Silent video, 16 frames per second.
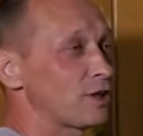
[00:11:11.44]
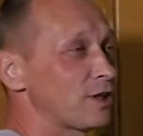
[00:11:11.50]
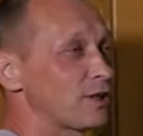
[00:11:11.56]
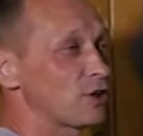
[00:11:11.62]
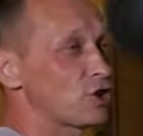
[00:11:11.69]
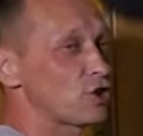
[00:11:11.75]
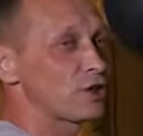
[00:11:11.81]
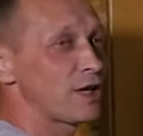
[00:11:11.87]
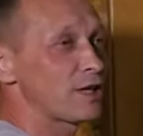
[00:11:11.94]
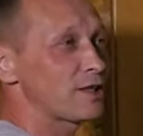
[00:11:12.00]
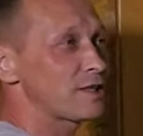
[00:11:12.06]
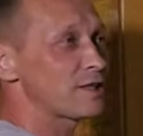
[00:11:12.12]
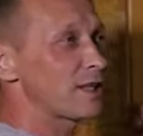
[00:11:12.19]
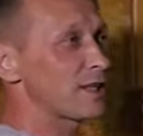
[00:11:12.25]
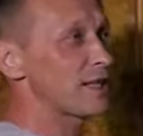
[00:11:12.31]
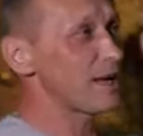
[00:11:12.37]
So it
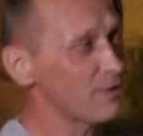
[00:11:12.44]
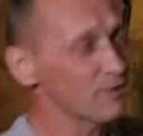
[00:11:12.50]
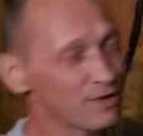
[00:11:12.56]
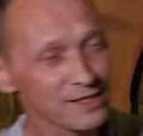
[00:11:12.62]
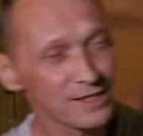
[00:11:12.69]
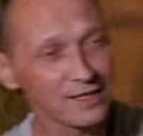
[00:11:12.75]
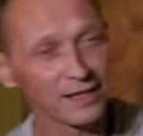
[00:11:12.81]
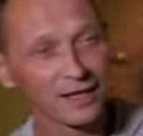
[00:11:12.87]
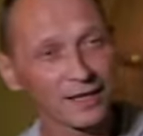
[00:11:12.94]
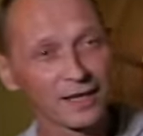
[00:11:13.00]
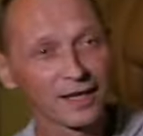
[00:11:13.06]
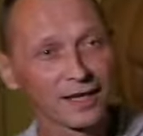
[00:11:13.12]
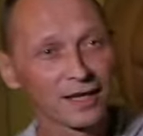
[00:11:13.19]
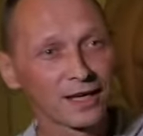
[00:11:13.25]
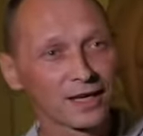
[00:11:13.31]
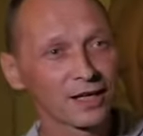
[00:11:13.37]
starts to stop,
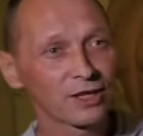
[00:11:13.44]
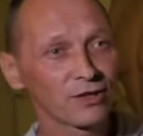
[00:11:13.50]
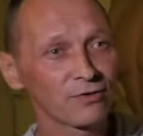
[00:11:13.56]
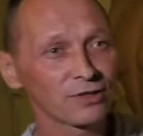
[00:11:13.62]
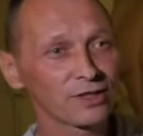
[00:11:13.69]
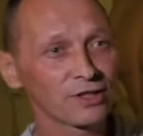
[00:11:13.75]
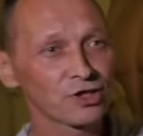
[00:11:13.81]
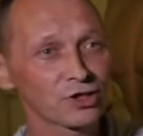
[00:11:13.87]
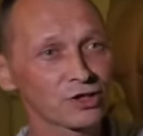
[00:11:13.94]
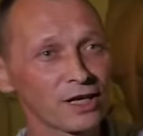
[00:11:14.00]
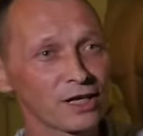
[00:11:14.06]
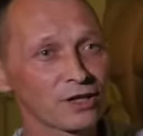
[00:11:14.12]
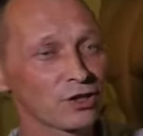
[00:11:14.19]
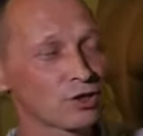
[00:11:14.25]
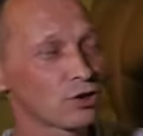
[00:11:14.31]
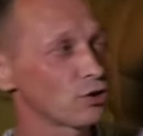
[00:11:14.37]
and you
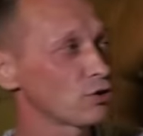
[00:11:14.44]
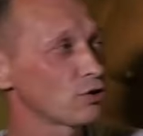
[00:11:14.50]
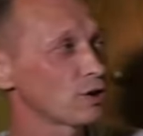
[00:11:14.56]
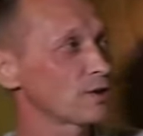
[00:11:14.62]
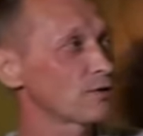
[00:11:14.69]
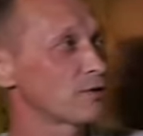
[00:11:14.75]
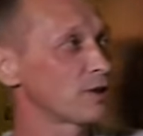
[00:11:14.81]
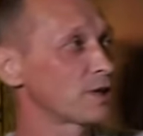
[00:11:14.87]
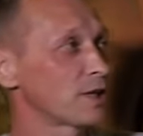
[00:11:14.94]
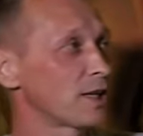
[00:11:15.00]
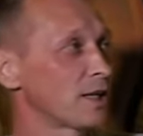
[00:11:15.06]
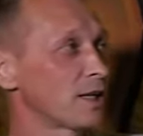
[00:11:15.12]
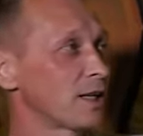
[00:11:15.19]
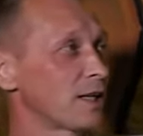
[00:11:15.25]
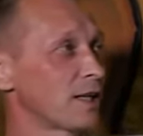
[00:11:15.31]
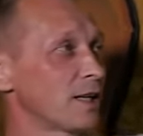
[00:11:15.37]
start to catch it.